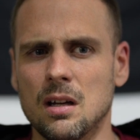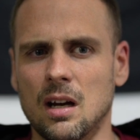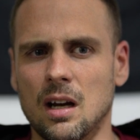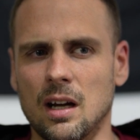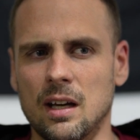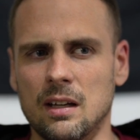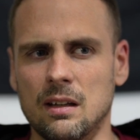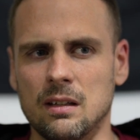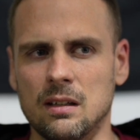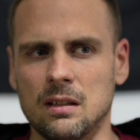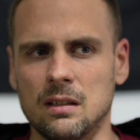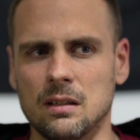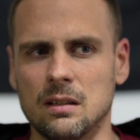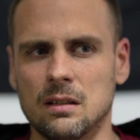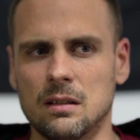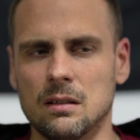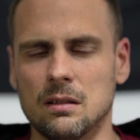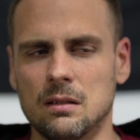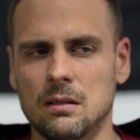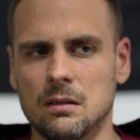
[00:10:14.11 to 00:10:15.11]
I
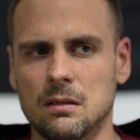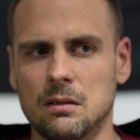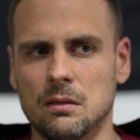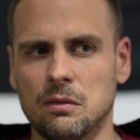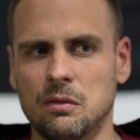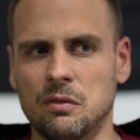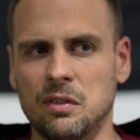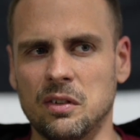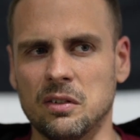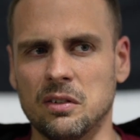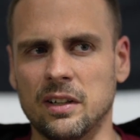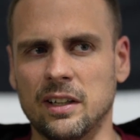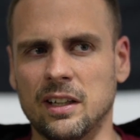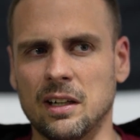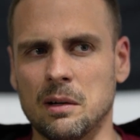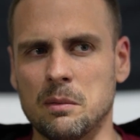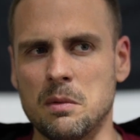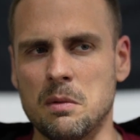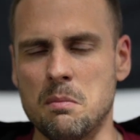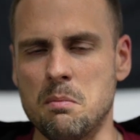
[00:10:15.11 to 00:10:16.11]
feel like
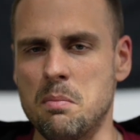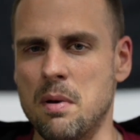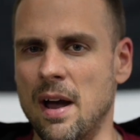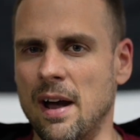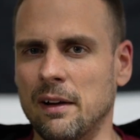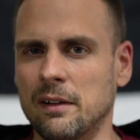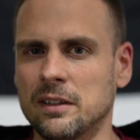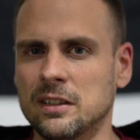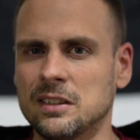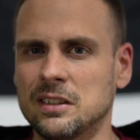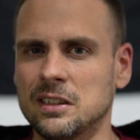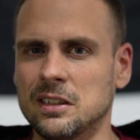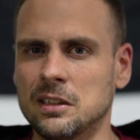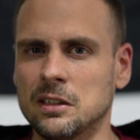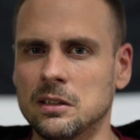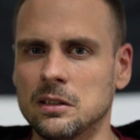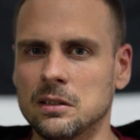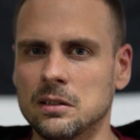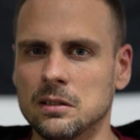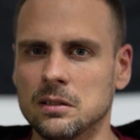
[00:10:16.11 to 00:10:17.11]
I'm
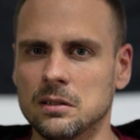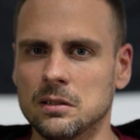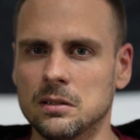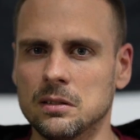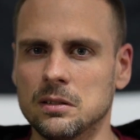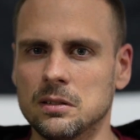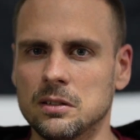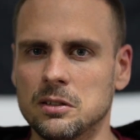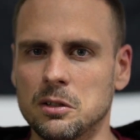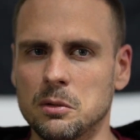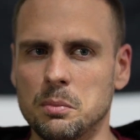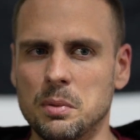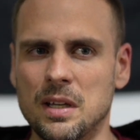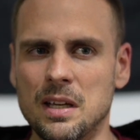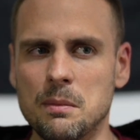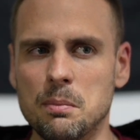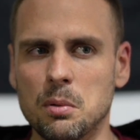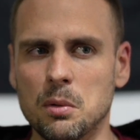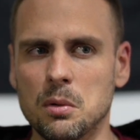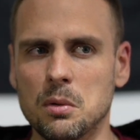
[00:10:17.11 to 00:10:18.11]
embarrassing to
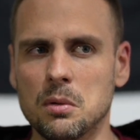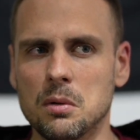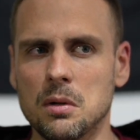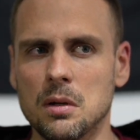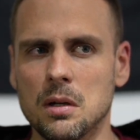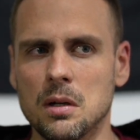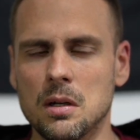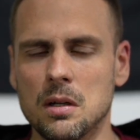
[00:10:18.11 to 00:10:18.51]
people.